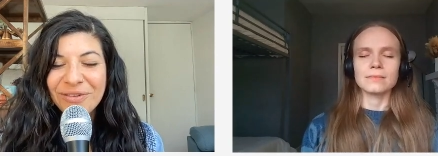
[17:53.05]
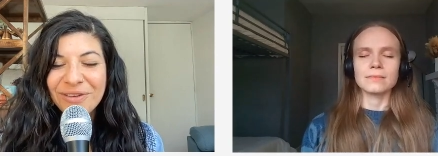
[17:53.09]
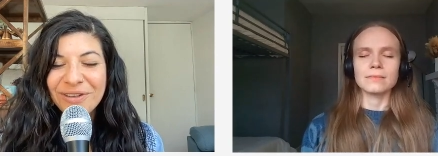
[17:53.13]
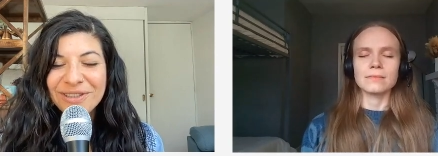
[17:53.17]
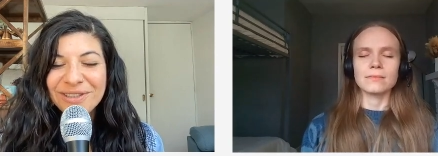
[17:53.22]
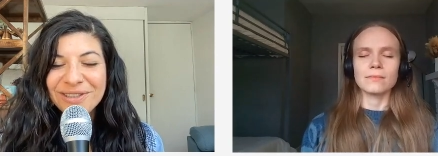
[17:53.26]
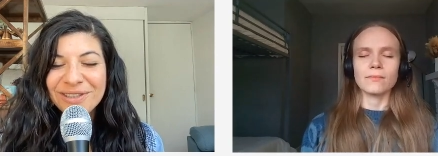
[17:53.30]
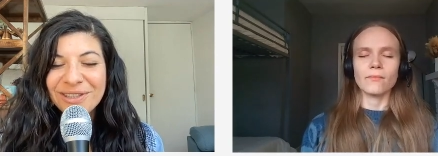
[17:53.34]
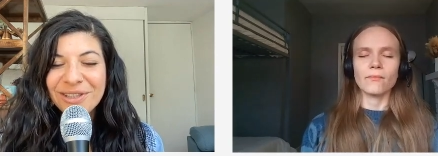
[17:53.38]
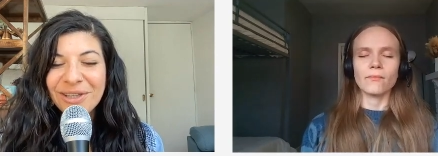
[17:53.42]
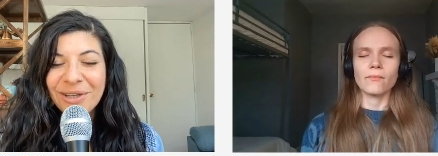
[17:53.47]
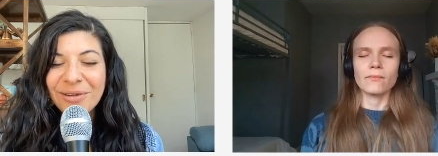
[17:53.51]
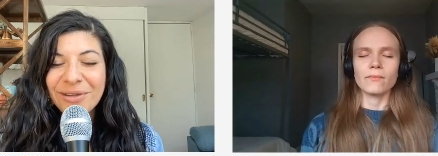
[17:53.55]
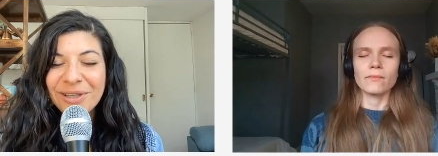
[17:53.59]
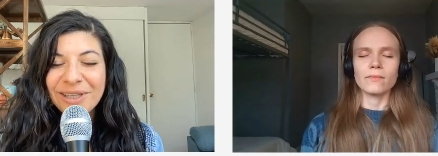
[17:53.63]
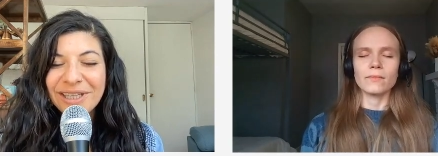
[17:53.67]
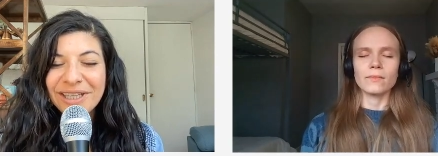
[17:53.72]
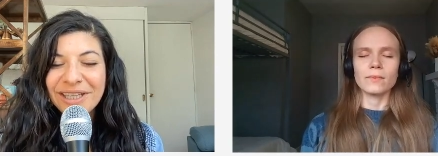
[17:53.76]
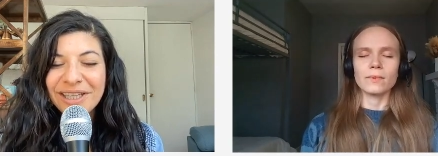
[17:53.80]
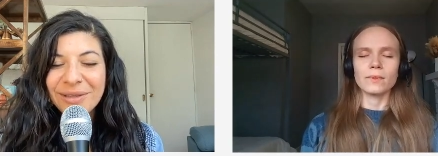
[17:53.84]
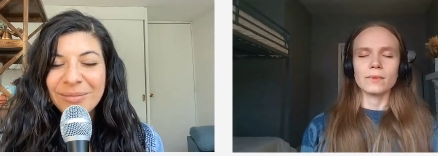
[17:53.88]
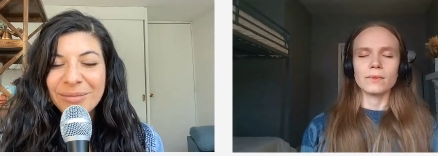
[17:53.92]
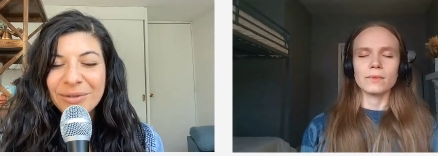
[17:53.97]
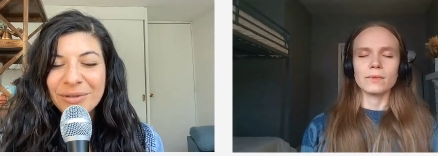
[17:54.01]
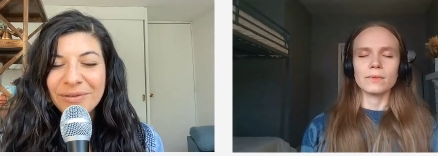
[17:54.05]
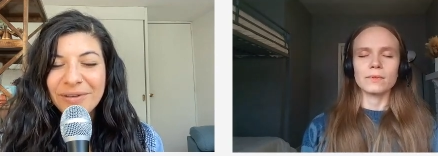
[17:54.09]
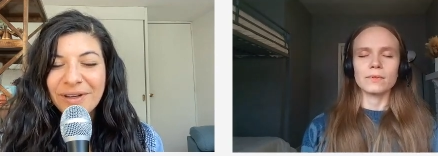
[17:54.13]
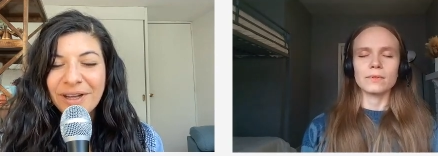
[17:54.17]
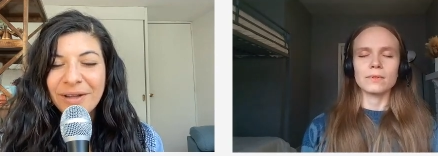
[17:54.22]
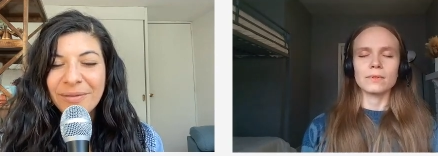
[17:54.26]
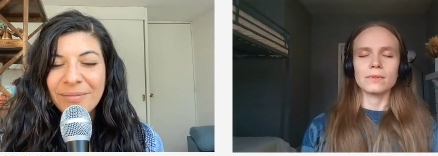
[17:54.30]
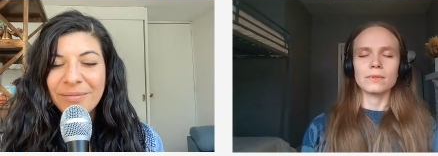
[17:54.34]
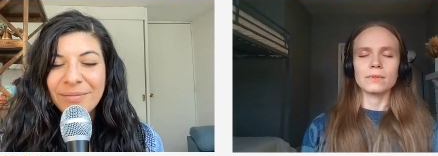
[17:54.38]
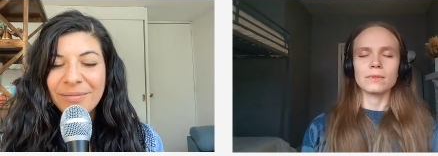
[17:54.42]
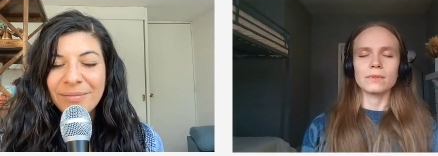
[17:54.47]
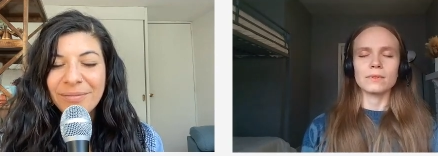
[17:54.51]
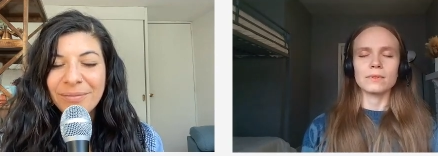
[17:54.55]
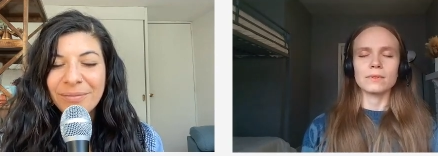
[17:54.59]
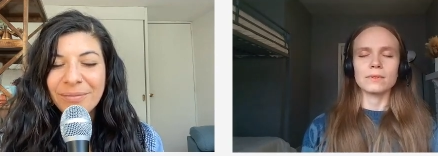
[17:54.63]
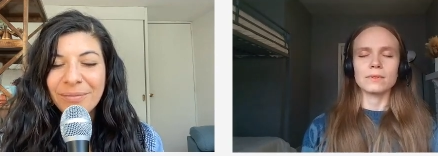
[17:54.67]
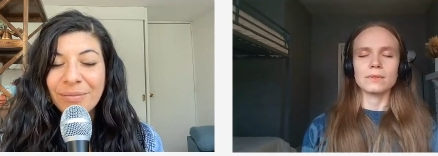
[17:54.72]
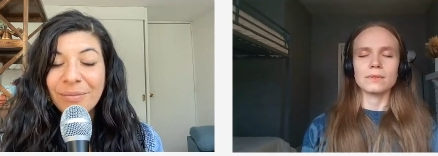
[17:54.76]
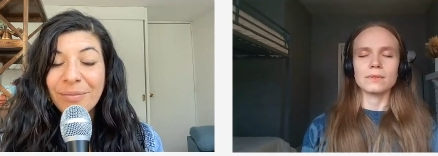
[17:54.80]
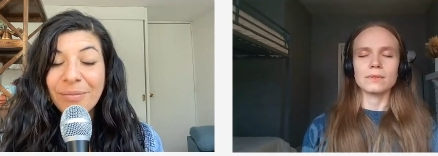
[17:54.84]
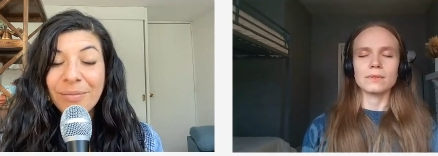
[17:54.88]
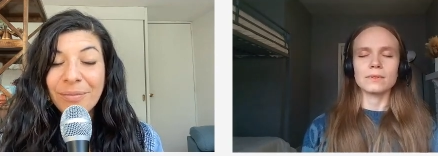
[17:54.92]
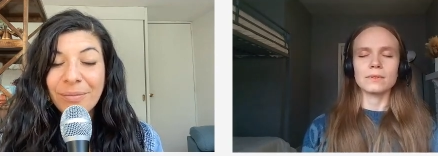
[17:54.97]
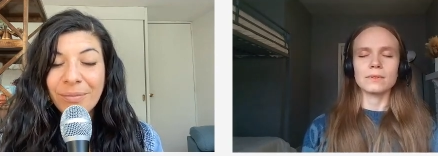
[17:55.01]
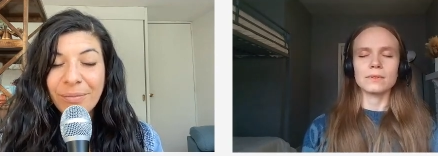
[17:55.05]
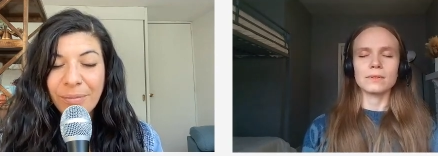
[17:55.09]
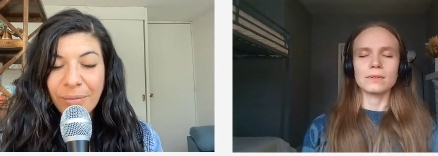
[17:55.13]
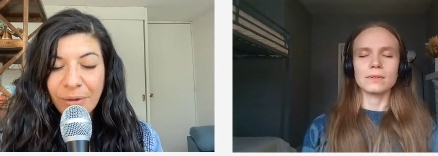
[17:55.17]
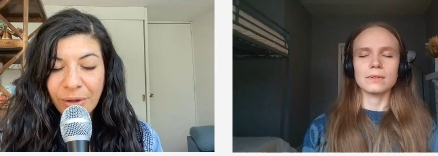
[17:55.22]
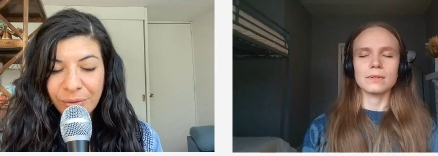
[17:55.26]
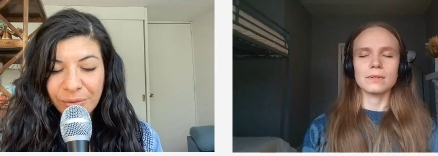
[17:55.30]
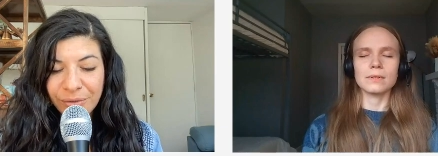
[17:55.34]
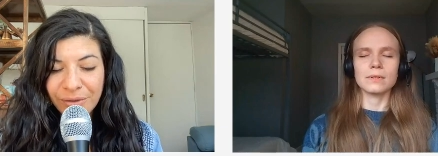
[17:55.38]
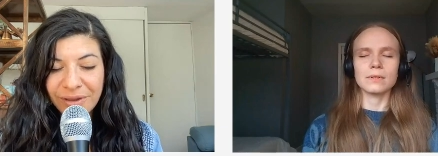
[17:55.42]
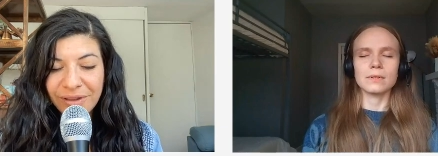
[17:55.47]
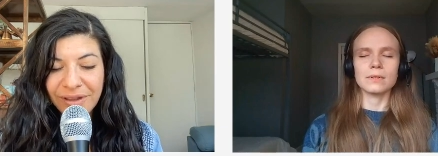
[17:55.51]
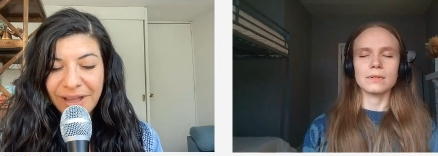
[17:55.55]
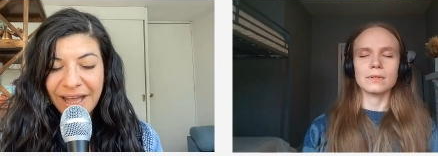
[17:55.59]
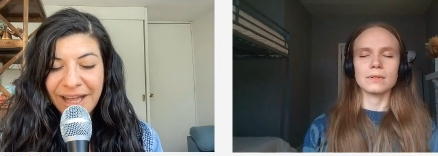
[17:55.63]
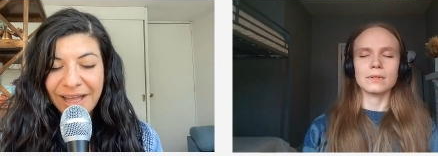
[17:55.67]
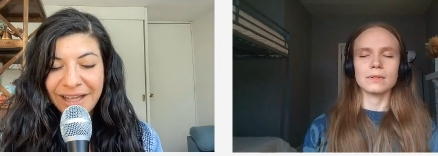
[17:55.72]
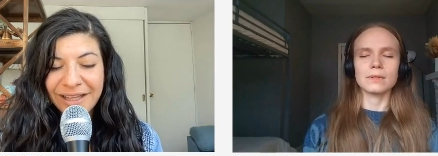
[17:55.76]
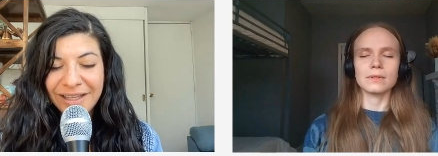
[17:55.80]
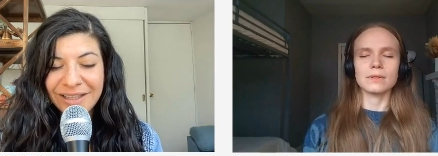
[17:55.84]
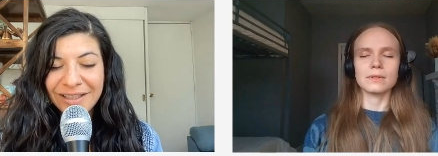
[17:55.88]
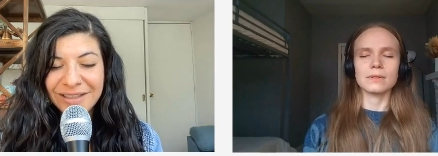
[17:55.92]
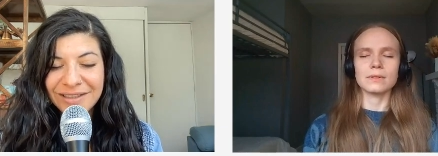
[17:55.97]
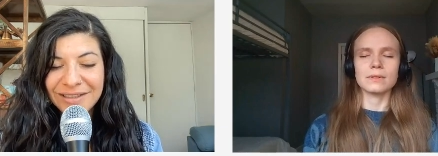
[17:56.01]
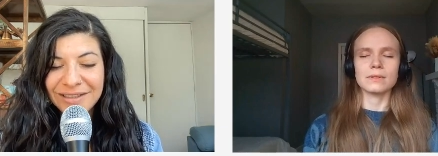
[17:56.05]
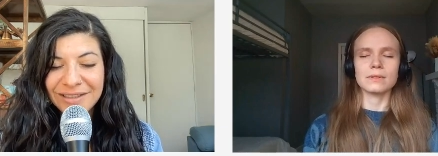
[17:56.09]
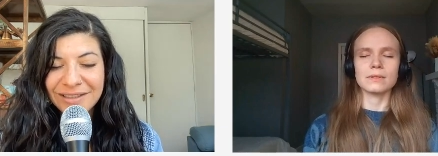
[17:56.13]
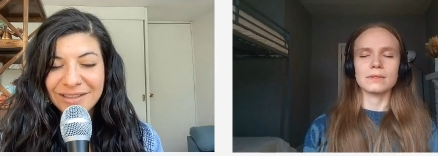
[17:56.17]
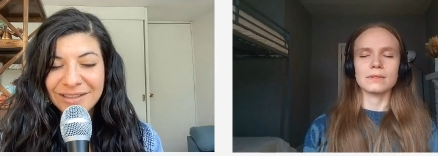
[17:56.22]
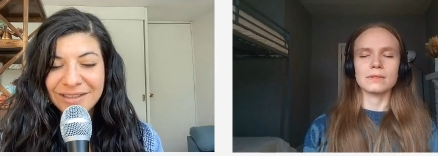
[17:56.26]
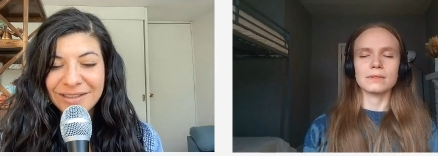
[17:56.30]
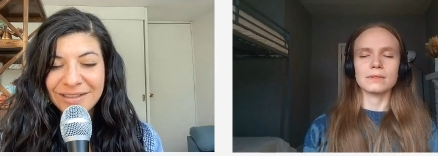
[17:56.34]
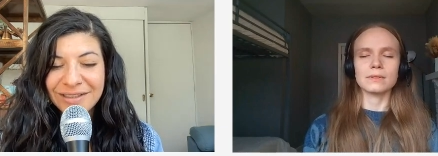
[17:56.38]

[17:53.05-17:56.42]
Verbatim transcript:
Speaker 1: We're slowly going to move up both legs,